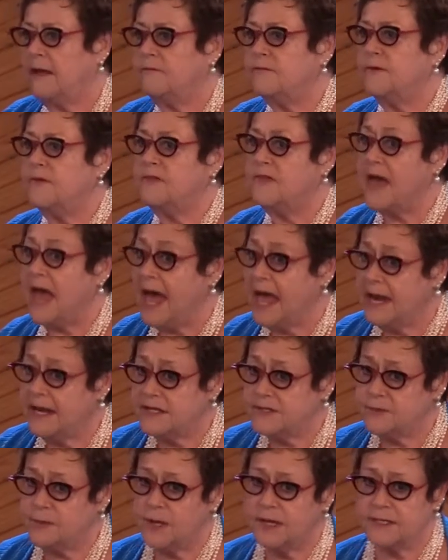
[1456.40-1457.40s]
For that
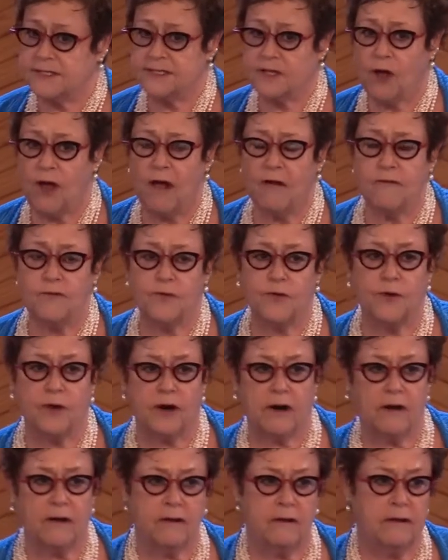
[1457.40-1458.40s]
is what it's called
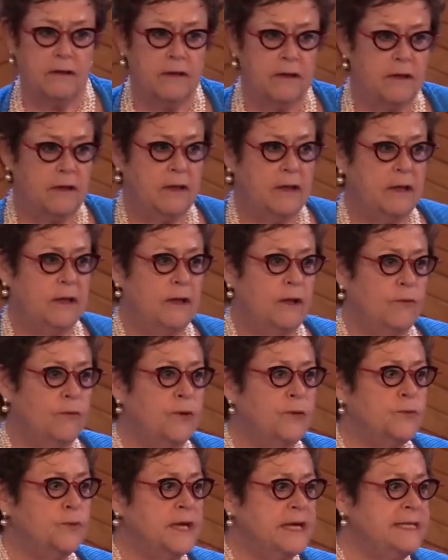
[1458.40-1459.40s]
for.
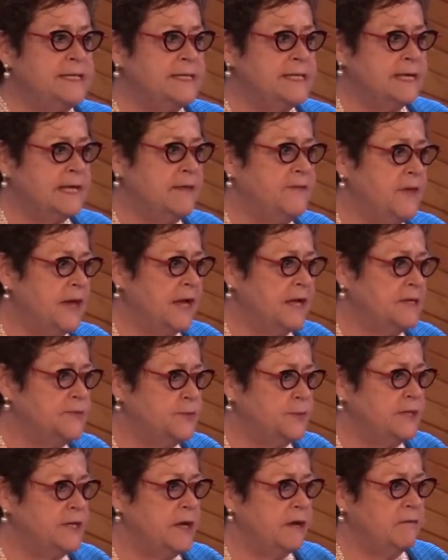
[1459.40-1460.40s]
When we see things
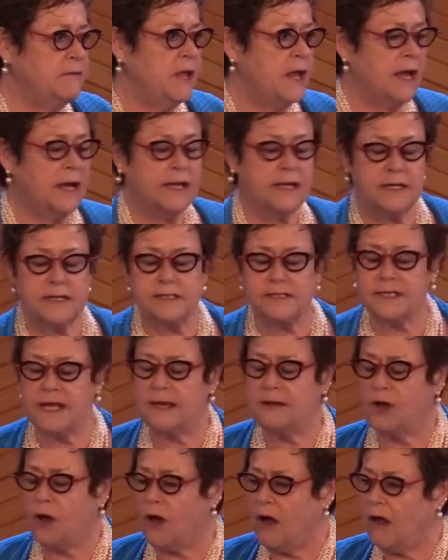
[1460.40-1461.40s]
we don't like, it is a
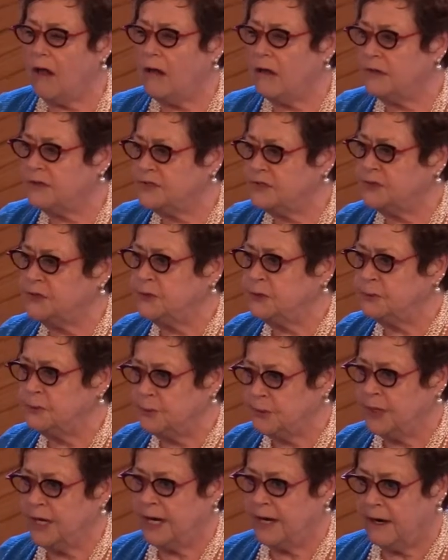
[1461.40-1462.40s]
call to
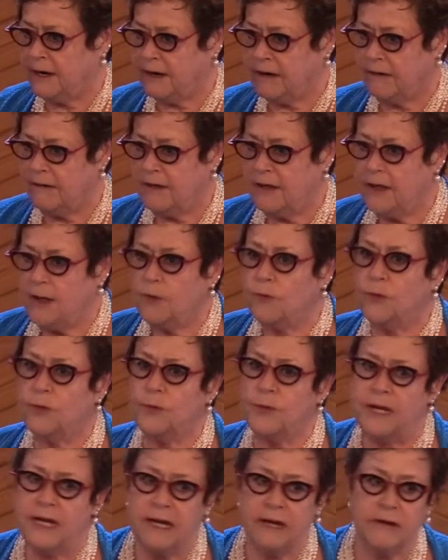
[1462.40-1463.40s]
prayer. When
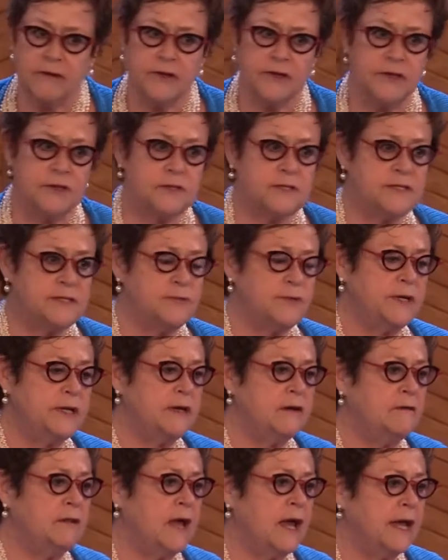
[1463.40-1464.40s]
we hear news that we
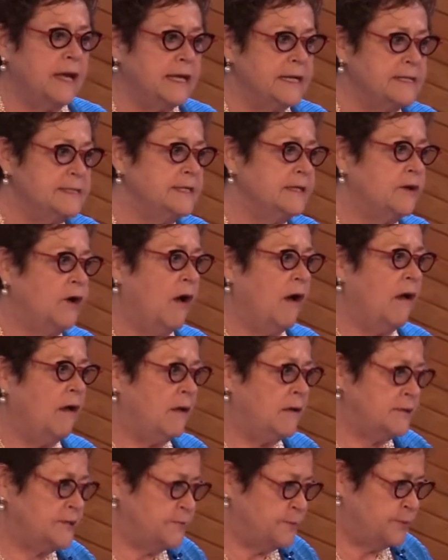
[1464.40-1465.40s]
don't like, it is a
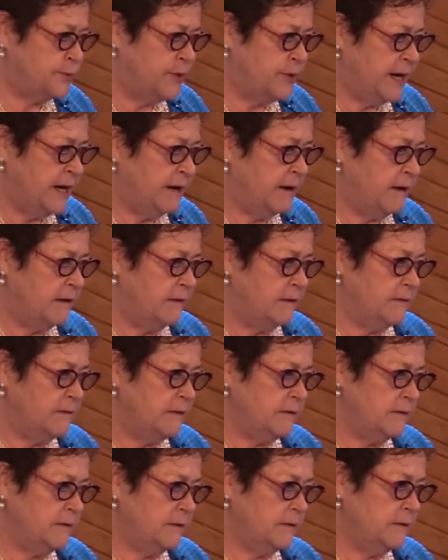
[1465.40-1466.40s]
call to prayer.
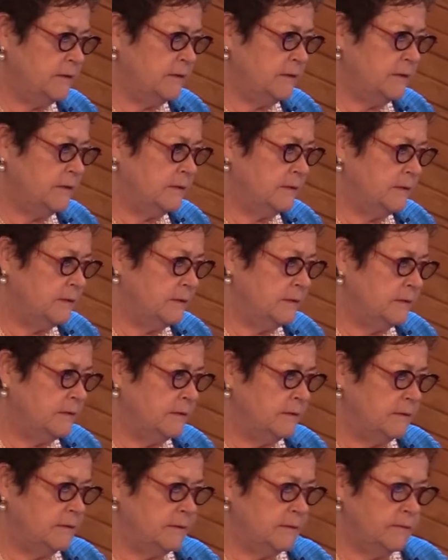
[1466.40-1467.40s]

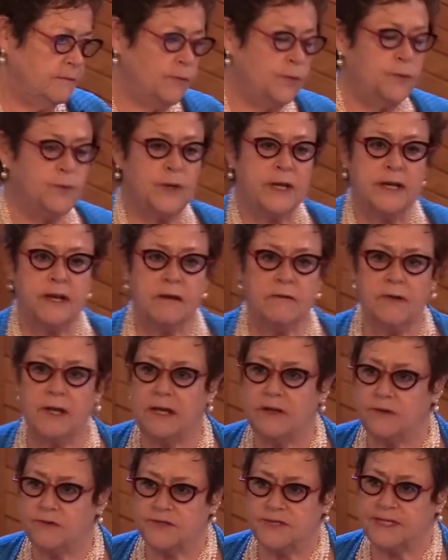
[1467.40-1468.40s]
When we don't
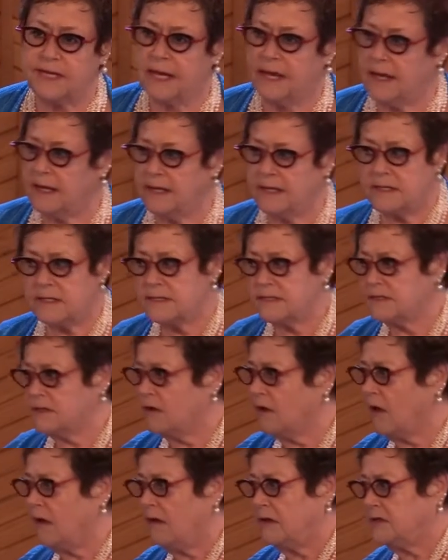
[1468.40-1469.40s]
understand, it is a
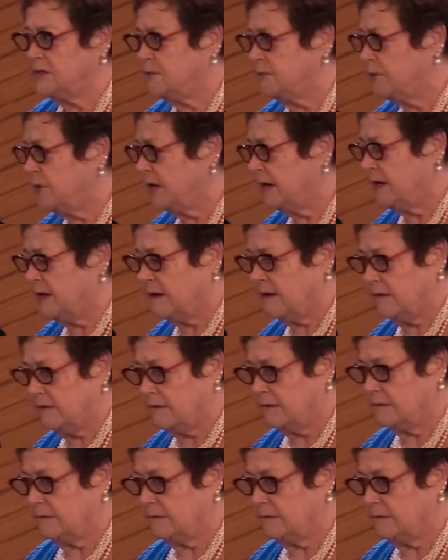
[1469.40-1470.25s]
call to prayer.